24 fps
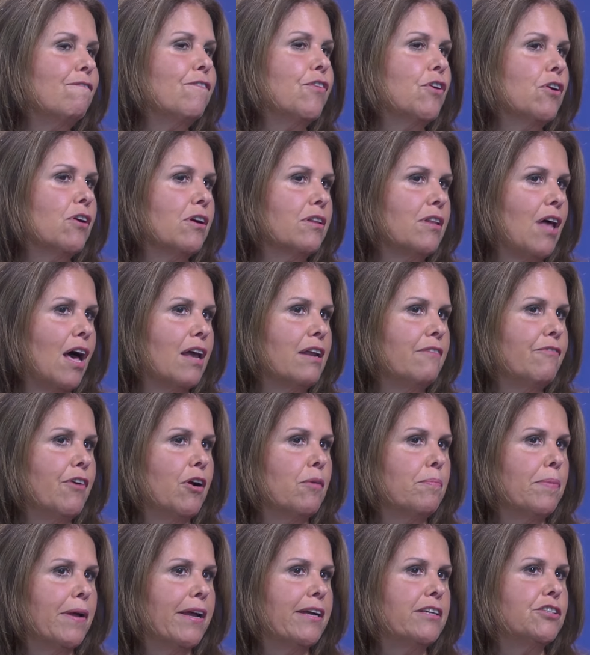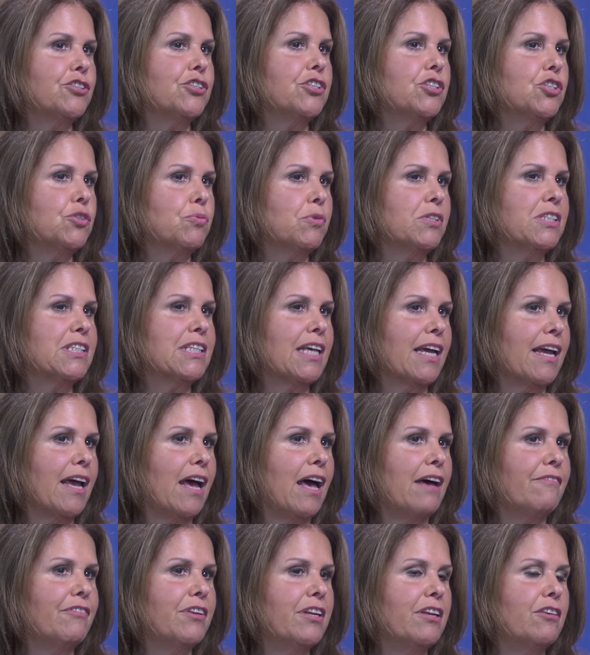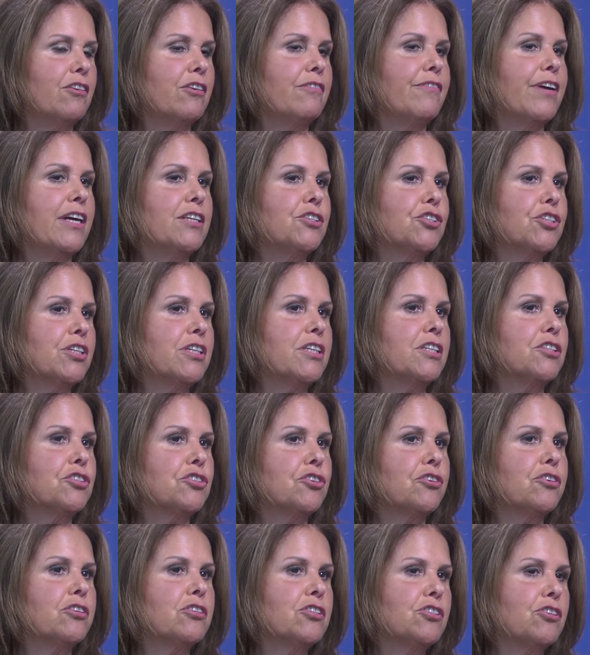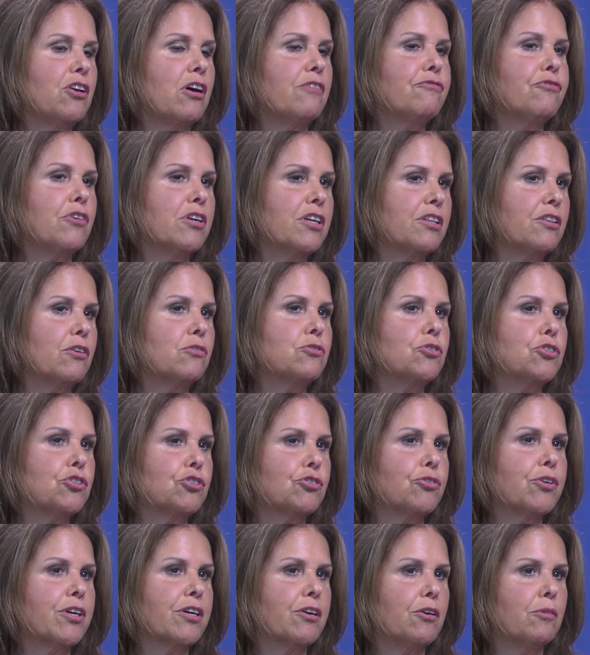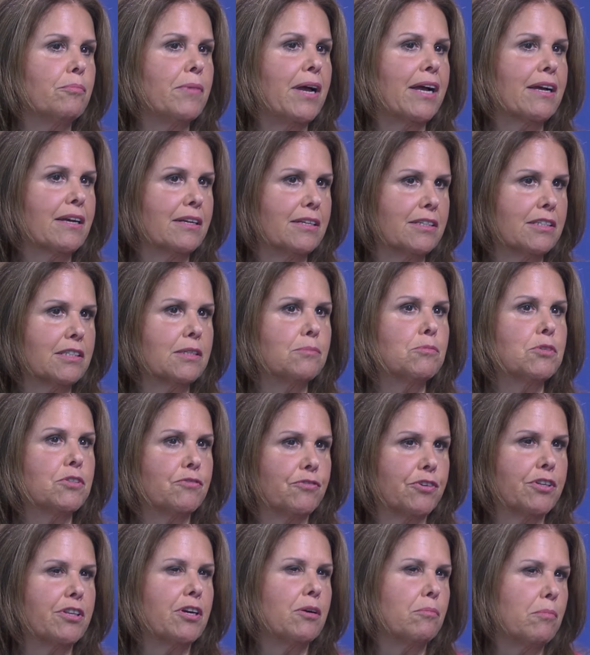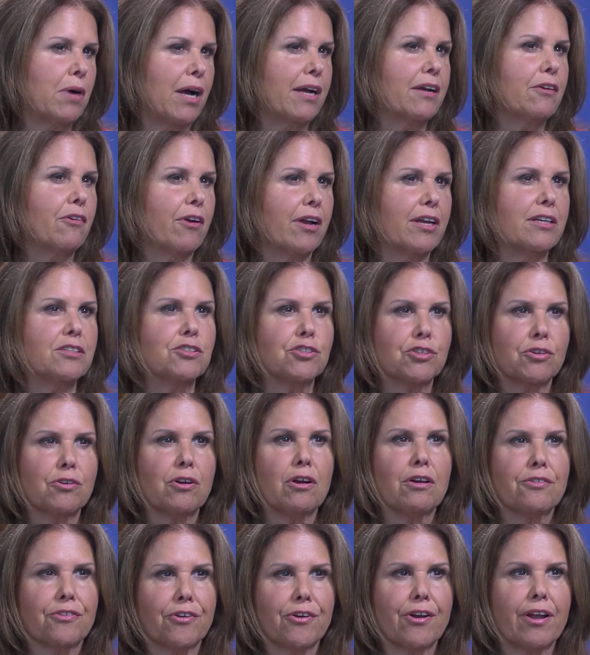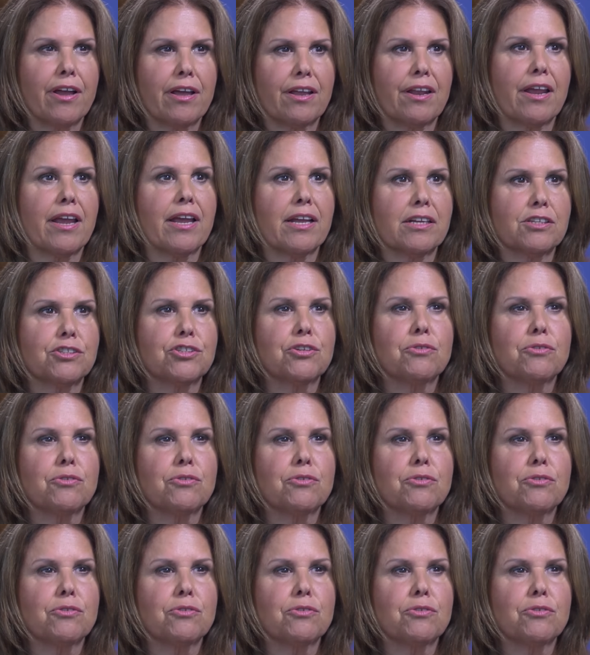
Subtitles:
For a lot of our patients, once they have an intervention, it turns off one of those trigger mechanisms for their migraines or other headaches.